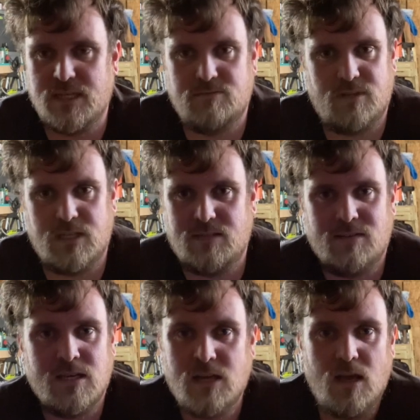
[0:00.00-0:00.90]
and
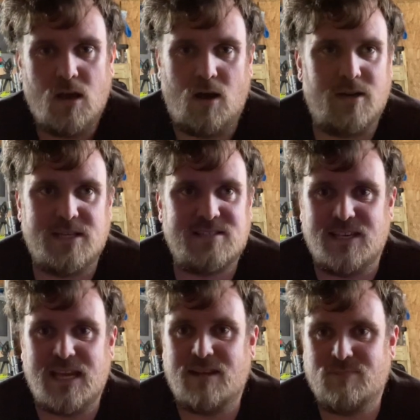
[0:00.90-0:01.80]

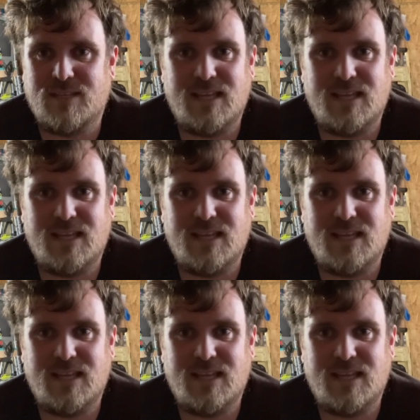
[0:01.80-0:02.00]
honestly,